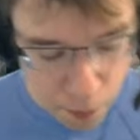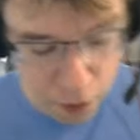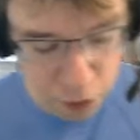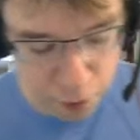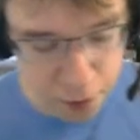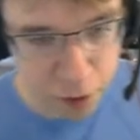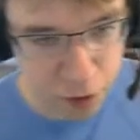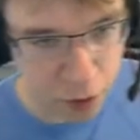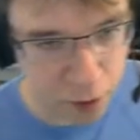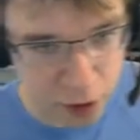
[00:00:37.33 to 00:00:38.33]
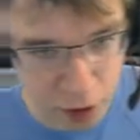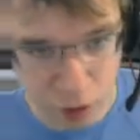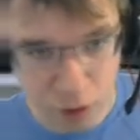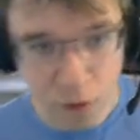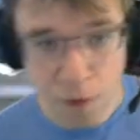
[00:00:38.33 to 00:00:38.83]
And those are pretty much the only
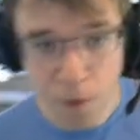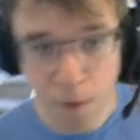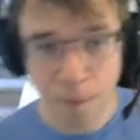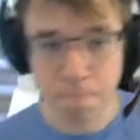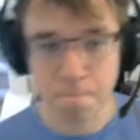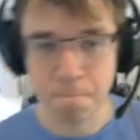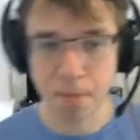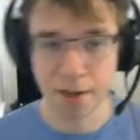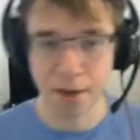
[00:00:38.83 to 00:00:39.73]
things that